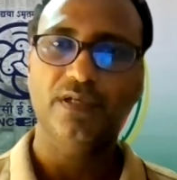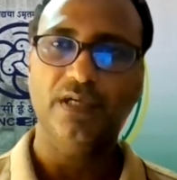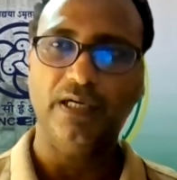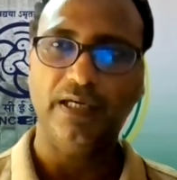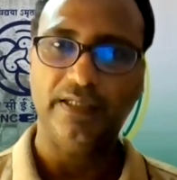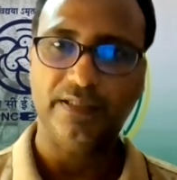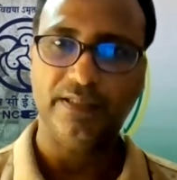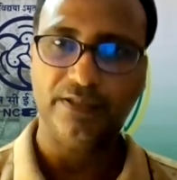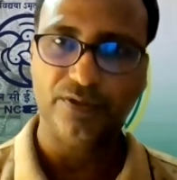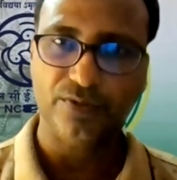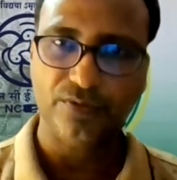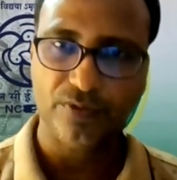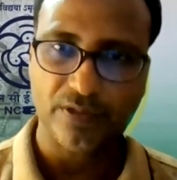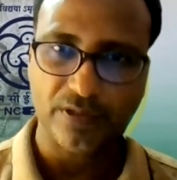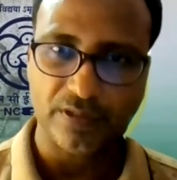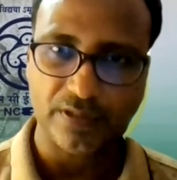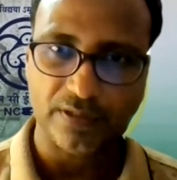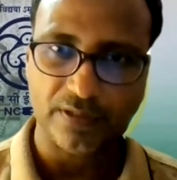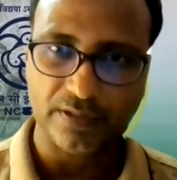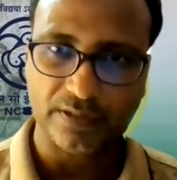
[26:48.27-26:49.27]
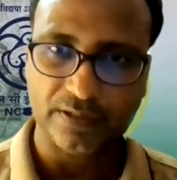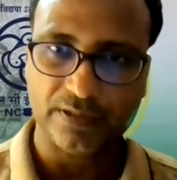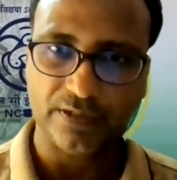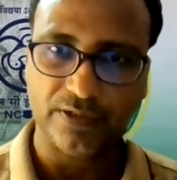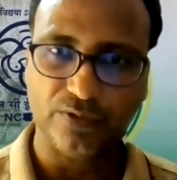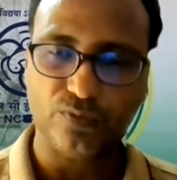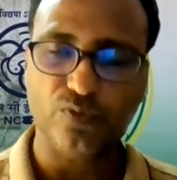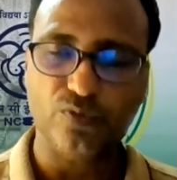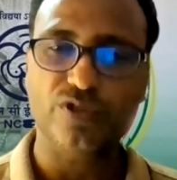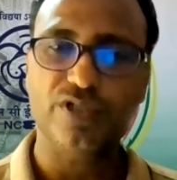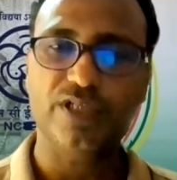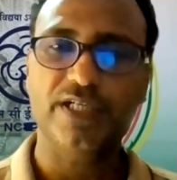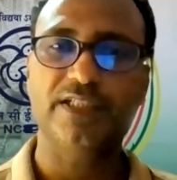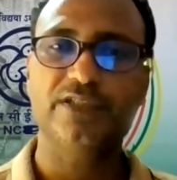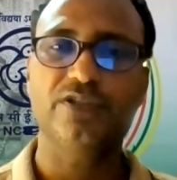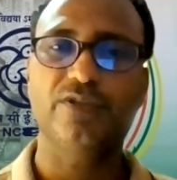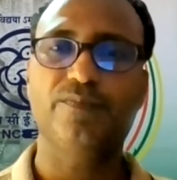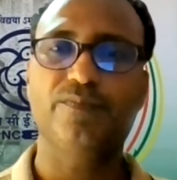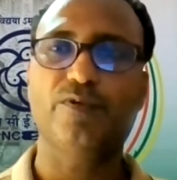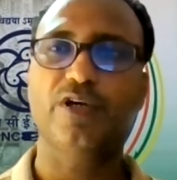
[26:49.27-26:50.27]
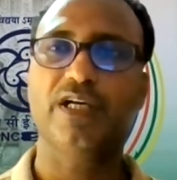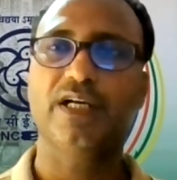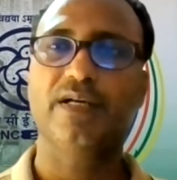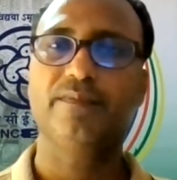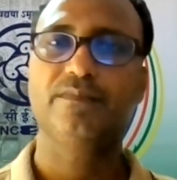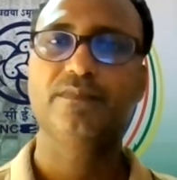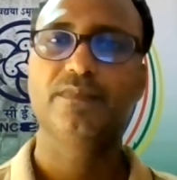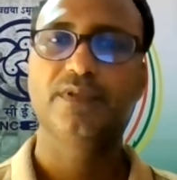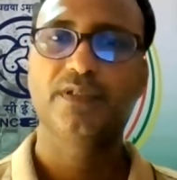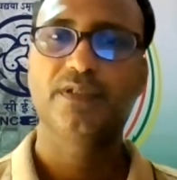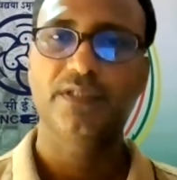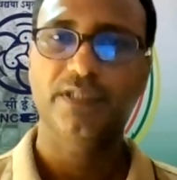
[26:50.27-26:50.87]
and he will coordinate the program.